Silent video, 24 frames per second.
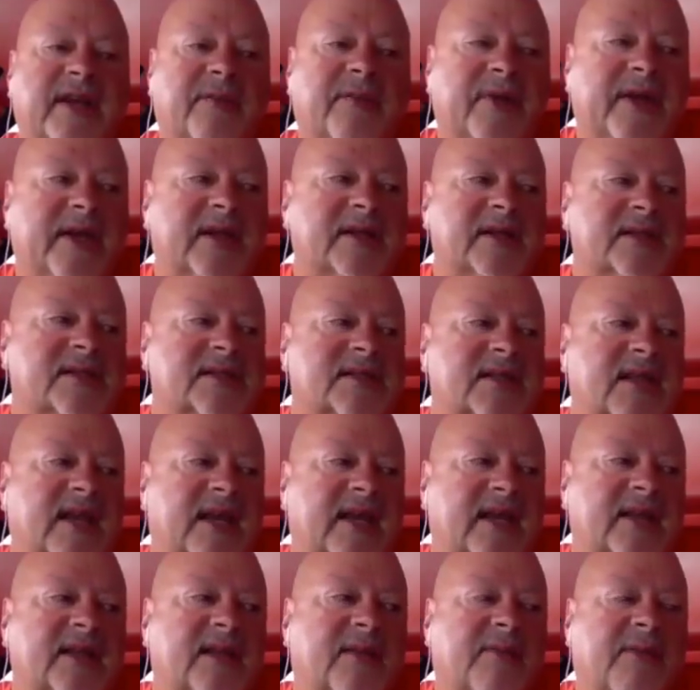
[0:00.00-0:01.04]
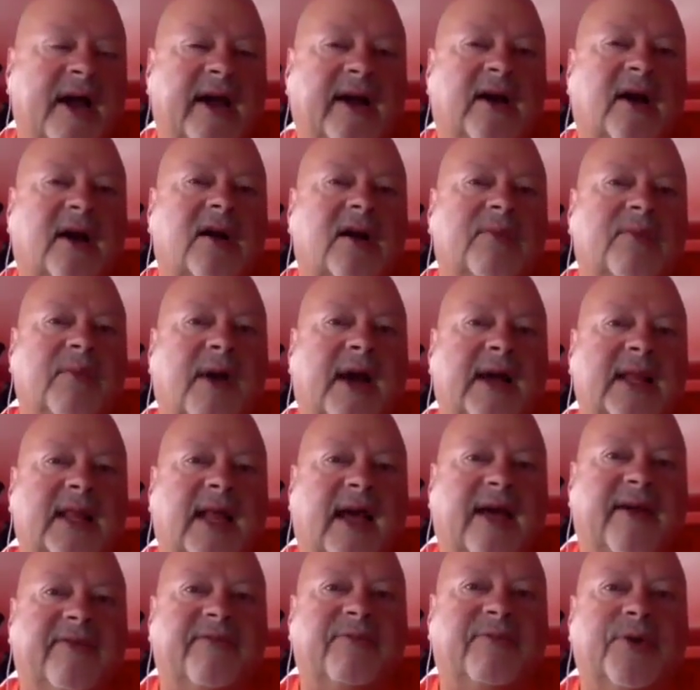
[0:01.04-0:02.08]
and we can see in the My Art, My
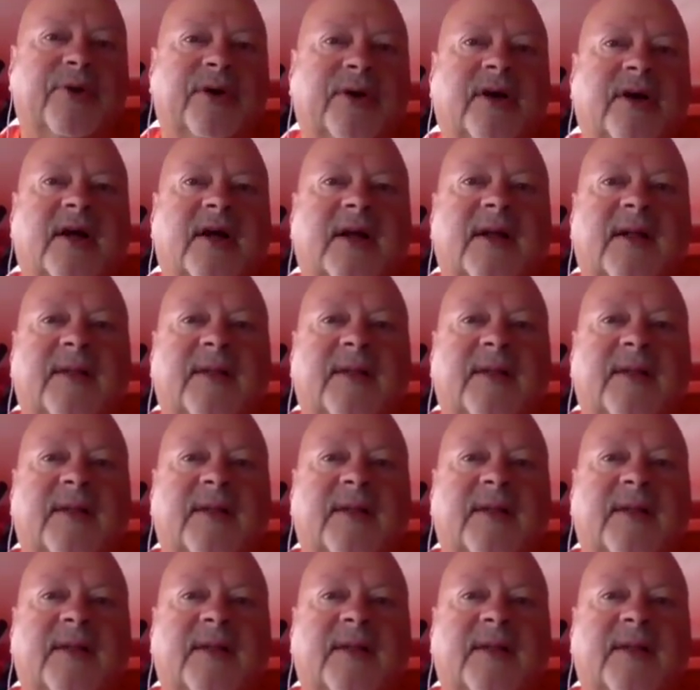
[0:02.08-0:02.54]
Life book,